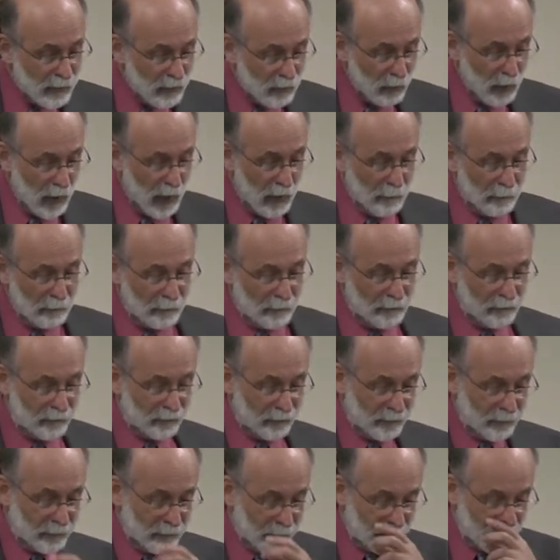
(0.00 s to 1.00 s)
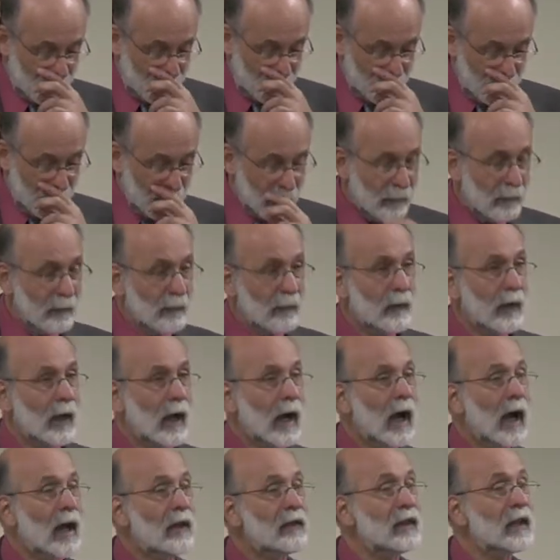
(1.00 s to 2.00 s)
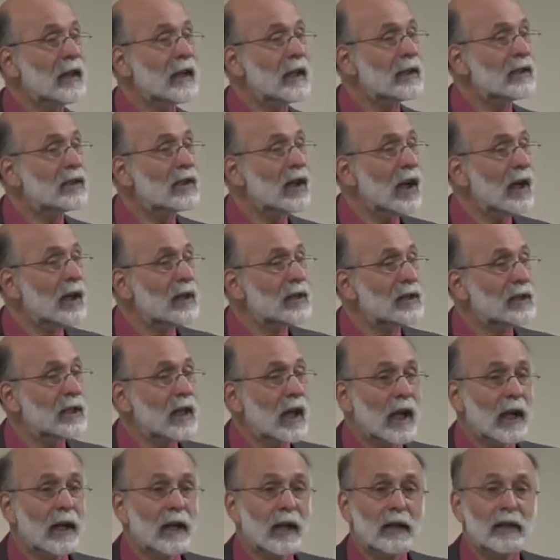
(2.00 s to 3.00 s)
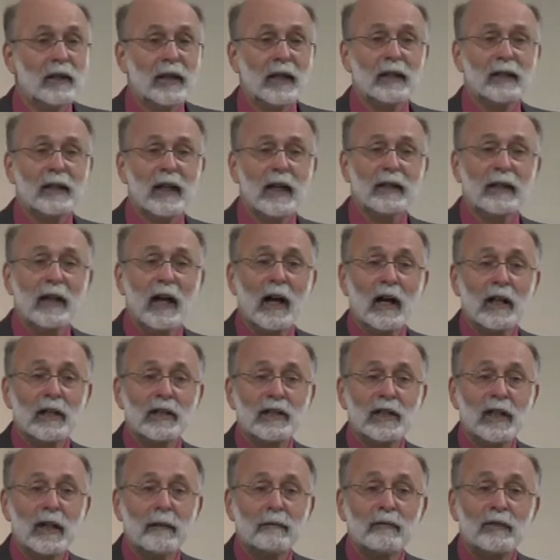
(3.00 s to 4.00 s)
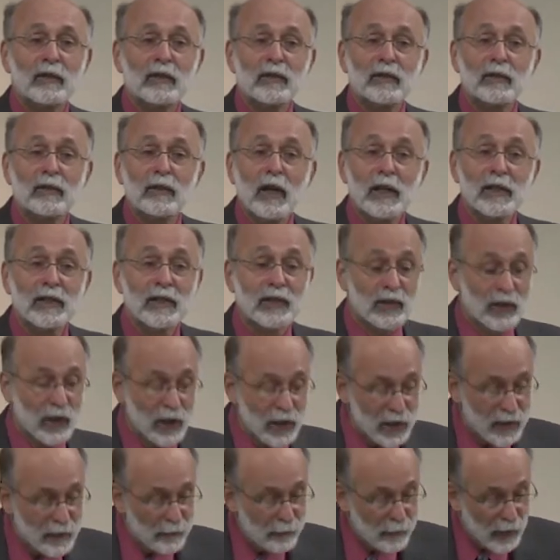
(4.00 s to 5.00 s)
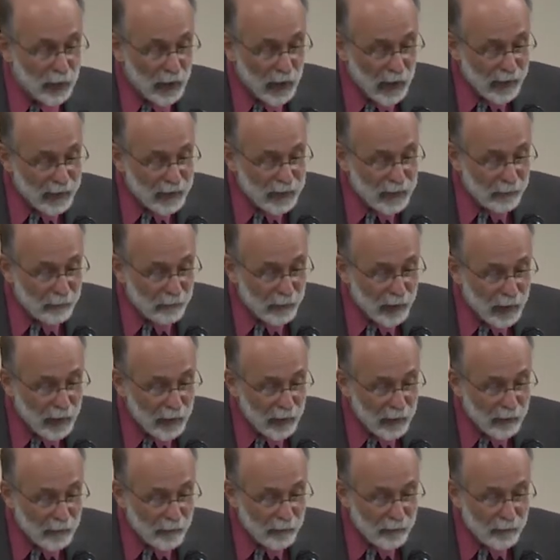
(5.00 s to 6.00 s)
well, I think it does, and I think that concept doesn't just apply to me.